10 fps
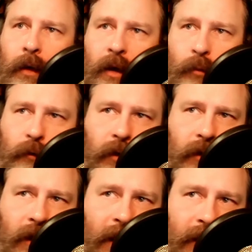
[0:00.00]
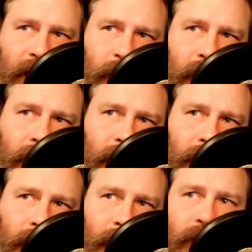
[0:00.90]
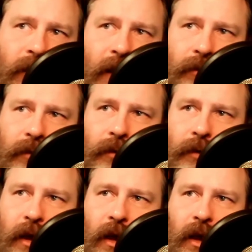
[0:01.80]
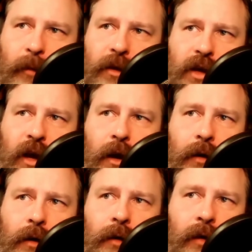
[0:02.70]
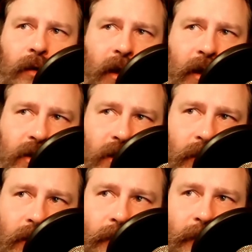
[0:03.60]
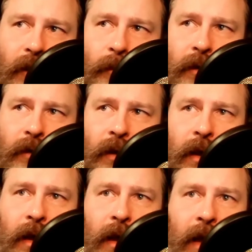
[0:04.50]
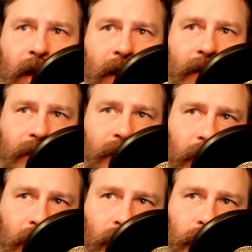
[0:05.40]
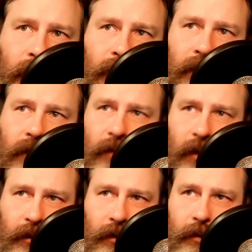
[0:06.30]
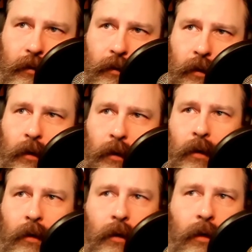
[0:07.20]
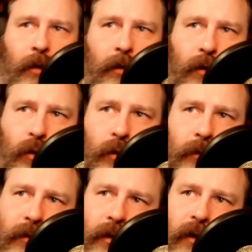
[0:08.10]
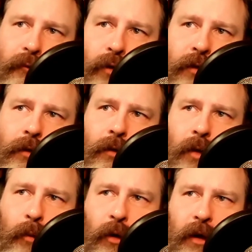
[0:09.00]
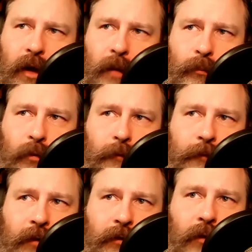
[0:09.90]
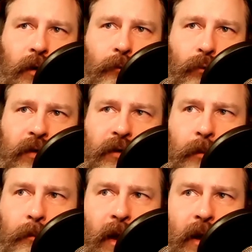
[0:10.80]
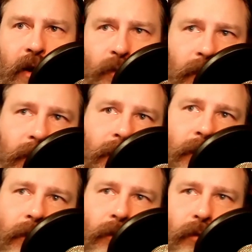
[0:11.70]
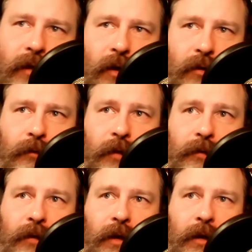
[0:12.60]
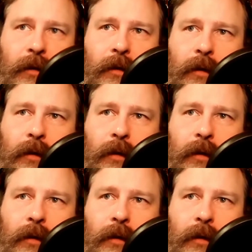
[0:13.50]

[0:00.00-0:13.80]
He moved into academia in 2000, taking up a chair in the engineering development at City University of London. The University of Bristol appointed him Professor of Risk Management in 2015.